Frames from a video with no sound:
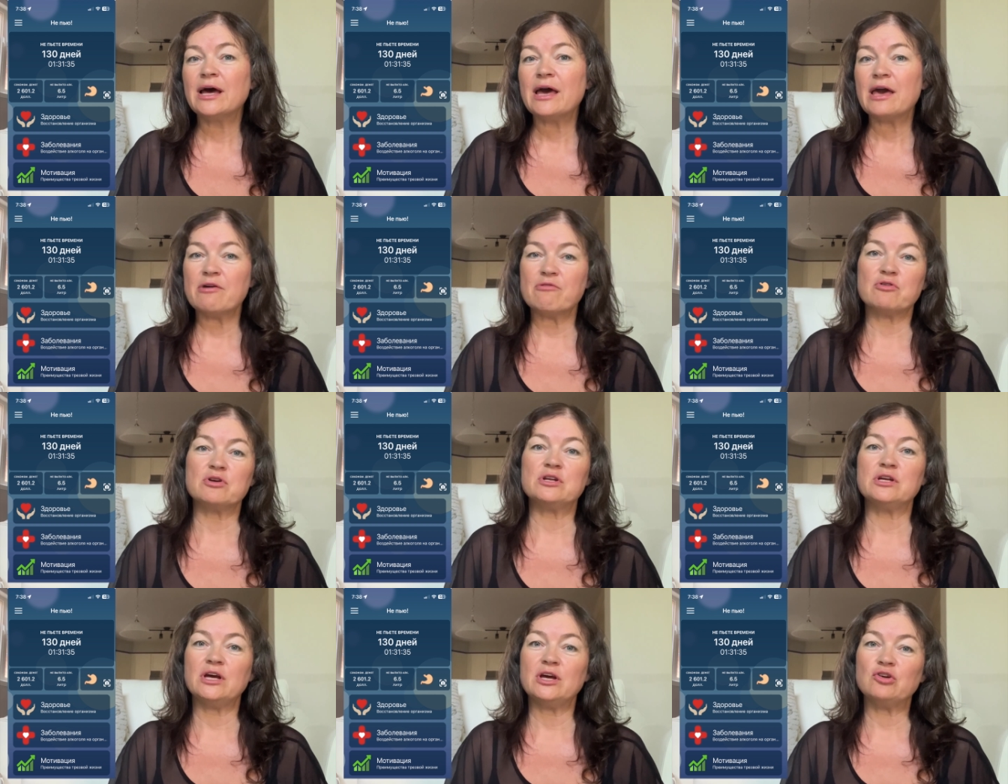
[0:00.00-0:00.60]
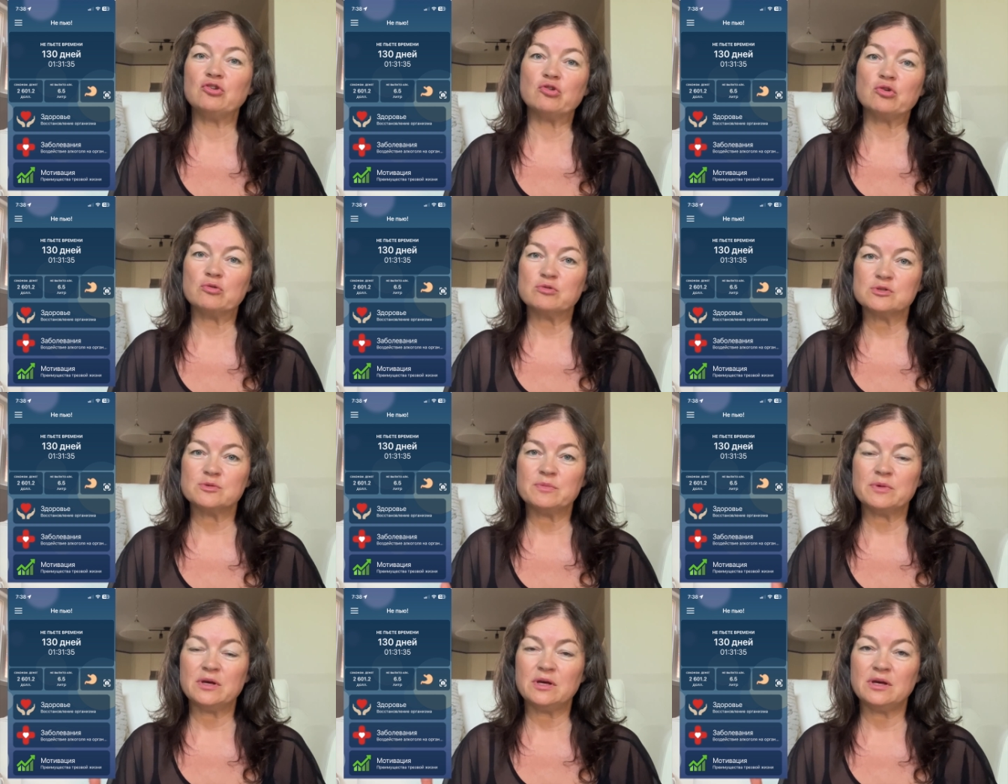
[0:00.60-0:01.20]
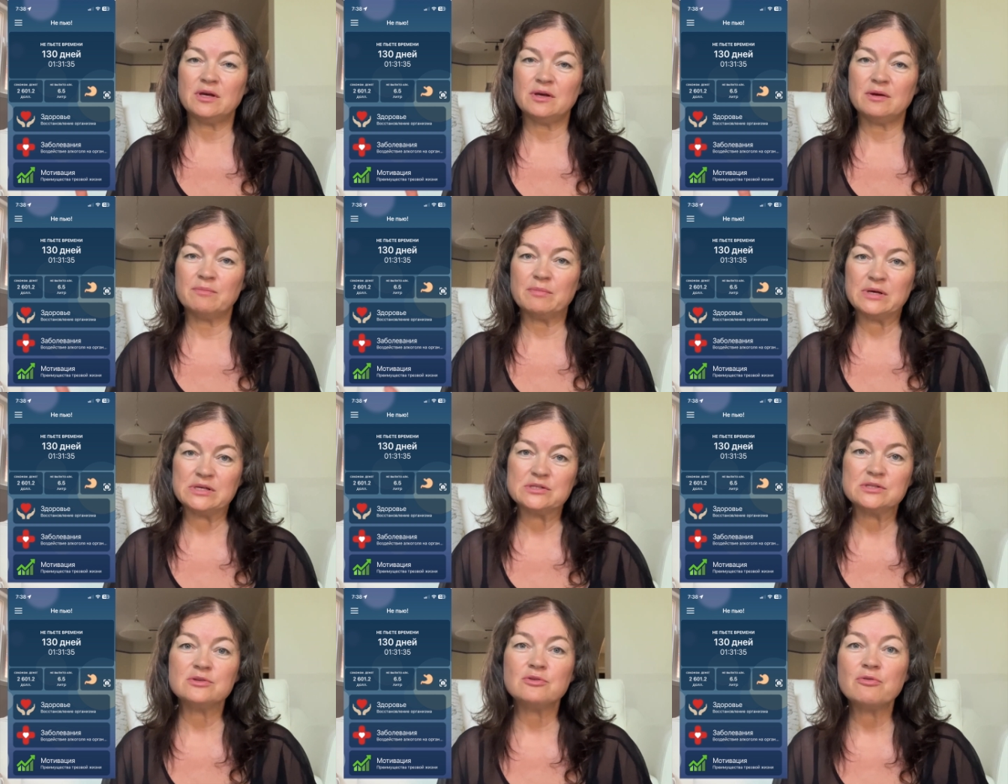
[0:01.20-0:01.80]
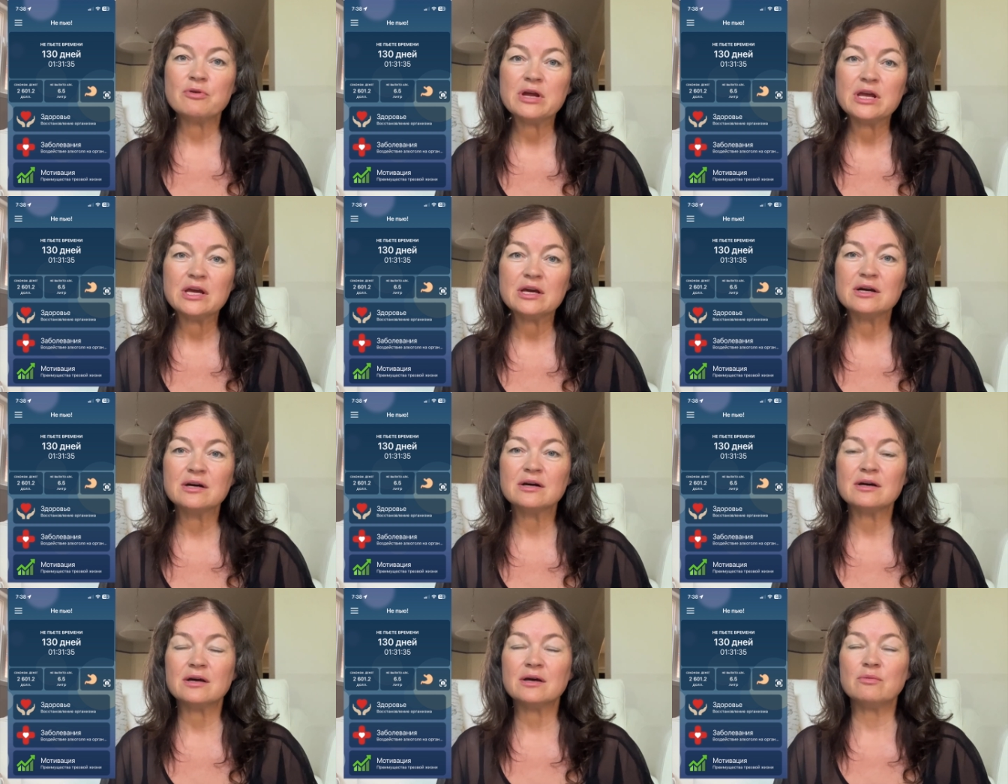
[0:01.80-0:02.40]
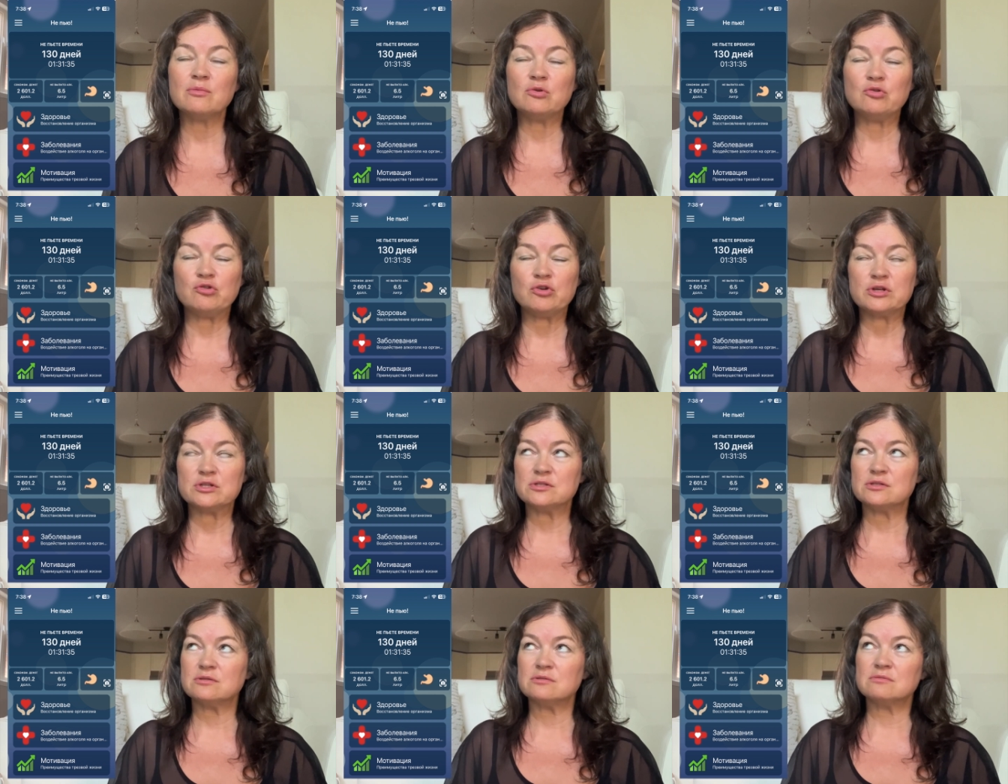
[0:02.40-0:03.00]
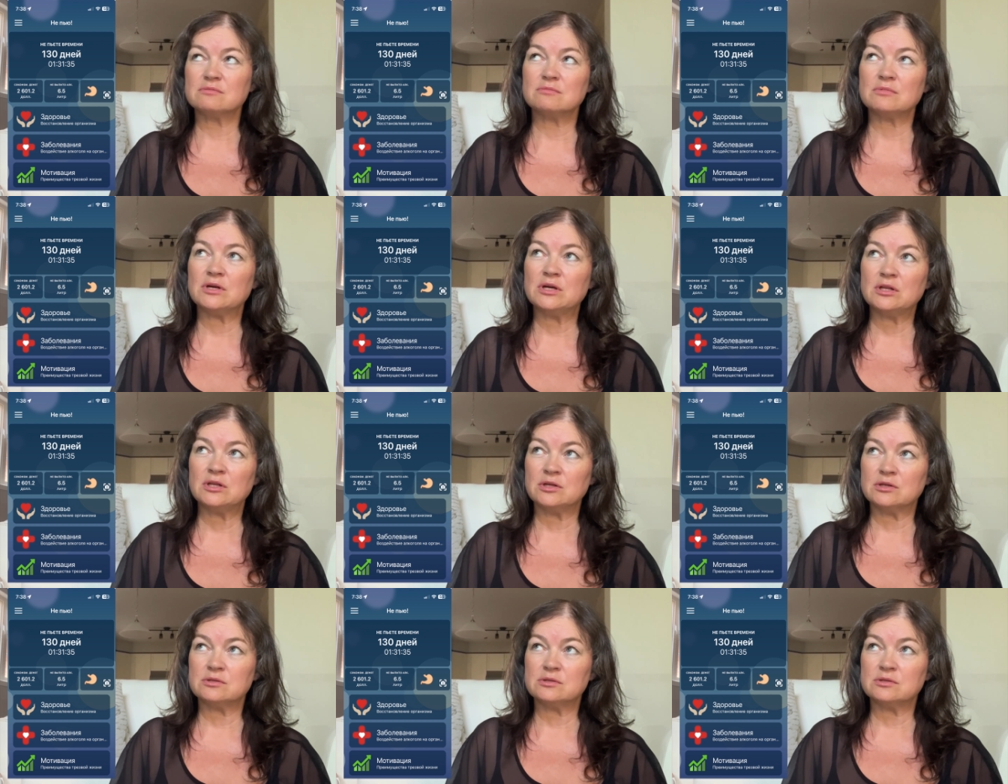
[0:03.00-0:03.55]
Every day shows me my streak, which is in